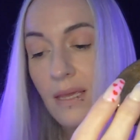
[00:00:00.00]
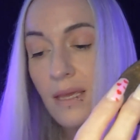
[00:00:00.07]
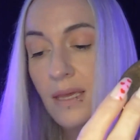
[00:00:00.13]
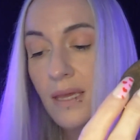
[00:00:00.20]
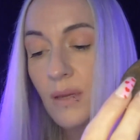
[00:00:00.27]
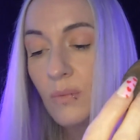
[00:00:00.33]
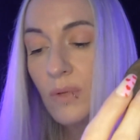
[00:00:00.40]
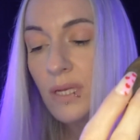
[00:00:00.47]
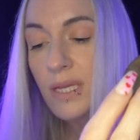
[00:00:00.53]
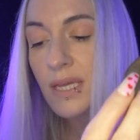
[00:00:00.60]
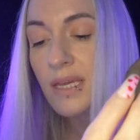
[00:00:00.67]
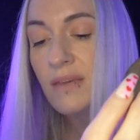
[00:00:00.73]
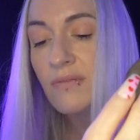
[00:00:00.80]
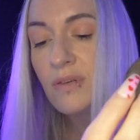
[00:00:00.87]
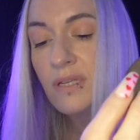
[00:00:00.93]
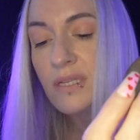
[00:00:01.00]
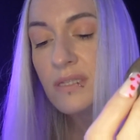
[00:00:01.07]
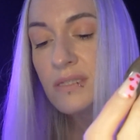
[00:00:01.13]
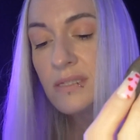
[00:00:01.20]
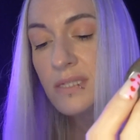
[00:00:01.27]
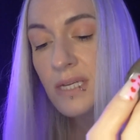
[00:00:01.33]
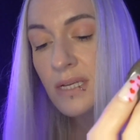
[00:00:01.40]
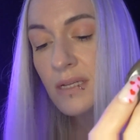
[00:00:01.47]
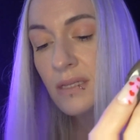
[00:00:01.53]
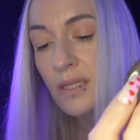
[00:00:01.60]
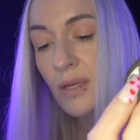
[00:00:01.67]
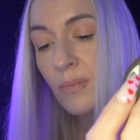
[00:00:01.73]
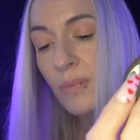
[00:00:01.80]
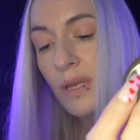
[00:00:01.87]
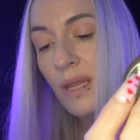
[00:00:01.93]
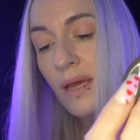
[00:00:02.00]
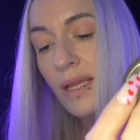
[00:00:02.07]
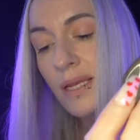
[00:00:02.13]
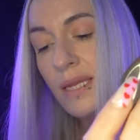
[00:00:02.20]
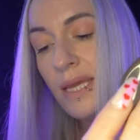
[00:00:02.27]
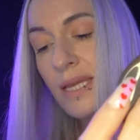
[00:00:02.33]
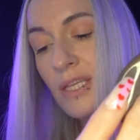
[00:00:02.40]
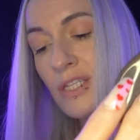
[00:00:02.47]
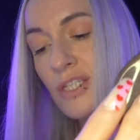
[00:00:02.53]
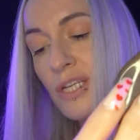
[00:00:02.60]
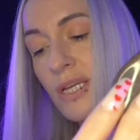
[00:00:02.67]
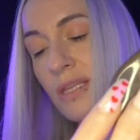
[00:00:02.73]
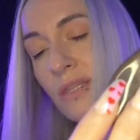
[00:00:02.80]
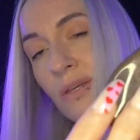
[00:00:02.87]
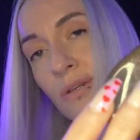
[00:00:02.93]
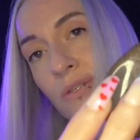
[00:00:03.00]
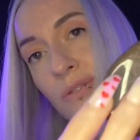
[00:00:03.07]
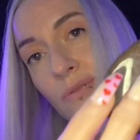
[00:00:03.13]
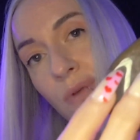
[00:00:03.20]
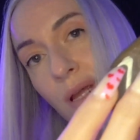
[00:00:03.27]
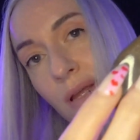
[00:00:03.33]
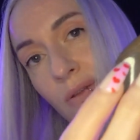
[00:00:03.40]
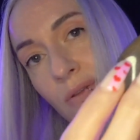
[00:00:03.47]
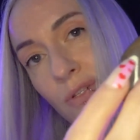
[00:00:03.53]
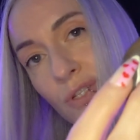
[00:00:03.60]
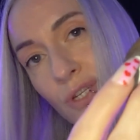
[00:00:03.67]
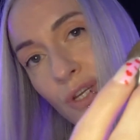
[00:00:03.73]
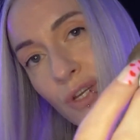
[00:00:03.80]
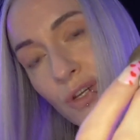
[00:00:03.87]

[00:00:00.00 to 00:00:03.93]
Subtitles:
It will even instill a polite nature in those around you.